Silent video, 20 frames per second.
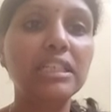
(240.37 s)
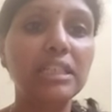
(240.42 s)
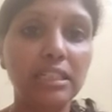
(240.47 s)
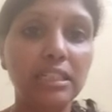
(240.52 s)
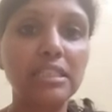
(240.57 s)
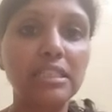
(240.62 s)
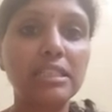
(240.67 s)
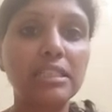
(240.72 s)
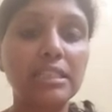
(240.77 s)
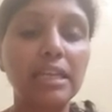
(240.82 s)

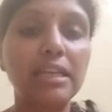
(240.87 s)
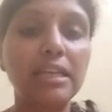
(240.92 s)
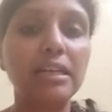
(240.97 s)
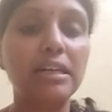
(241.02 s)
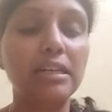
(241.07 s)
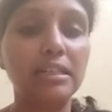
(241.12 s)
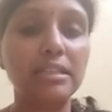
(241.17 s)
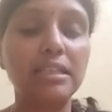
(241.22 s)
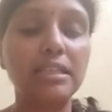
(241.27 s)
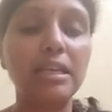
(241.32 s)
C
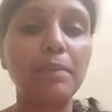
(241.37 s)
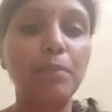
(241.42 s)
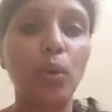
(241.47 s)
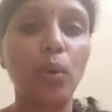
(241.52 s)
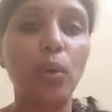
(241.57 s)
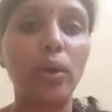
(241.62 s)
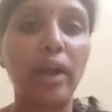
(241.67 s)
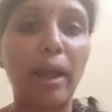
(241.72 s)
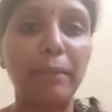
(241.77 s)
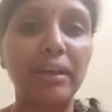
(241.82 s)

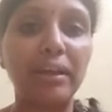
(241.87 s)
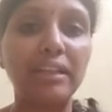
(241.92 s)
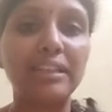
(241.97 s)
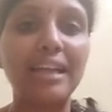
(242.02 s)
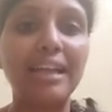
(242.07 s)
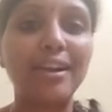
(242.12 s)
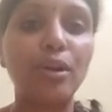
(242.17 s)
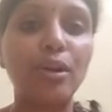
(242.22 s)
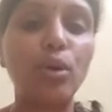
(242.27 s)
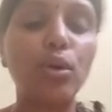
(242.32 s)
programming.
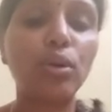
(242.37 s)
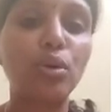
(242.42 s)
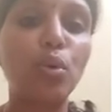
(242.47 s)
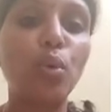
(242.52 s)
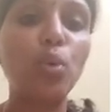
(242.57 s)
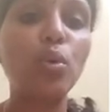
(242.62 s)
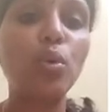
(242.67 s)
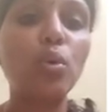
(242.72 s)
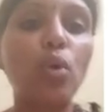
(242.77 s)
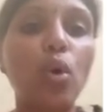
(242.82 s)
There are
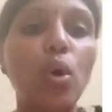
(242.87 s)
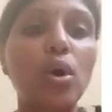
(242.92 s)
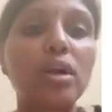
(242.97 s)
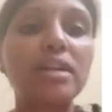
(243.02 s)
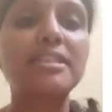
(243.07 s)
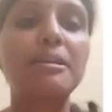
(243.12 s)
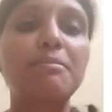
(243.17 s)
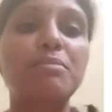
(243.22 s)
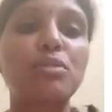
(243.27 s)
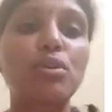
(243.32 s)
no
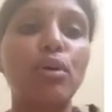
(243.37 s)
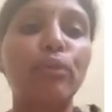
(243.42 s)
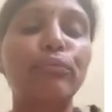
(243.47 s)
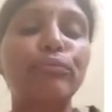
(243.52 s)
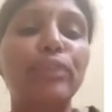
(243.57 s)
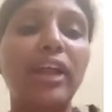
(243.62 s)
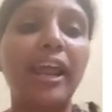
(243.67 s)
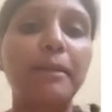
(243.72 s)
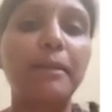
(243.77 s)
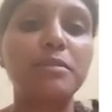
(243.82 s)
concepts of
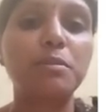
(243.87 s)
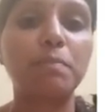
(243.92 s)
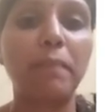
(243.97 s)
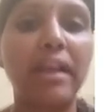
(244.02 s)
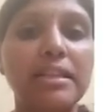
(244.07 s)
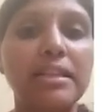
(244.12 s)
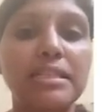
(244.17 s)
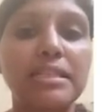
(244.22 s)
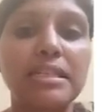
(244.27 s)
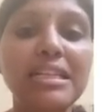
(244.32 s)

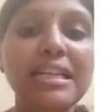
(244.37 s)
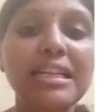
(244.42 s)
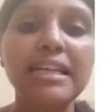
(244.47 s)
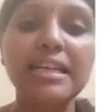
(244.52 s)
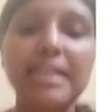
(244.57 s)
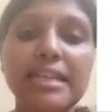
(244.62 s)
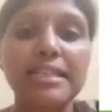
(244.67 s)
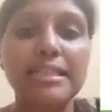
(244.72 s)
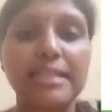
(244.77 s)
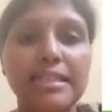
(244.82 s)
namespace in
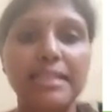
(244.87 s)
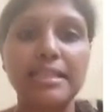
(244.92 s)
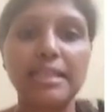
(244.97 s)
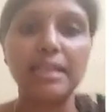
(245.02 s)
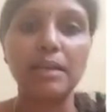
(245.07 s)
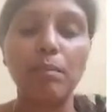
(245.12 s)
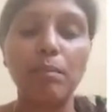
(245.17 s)
C.